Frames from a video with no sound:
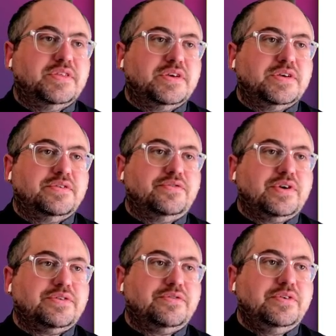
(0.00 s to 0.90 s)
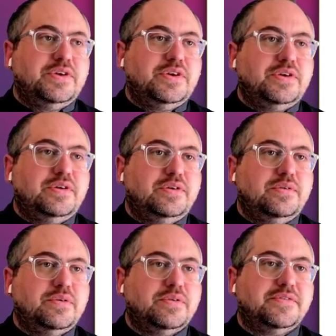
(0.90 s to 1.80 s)
in the directory,
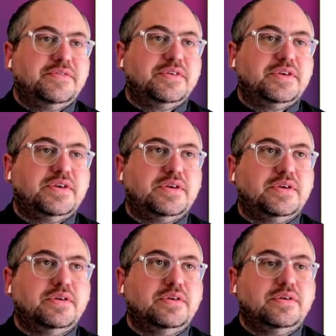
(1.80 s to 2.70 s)
we'd see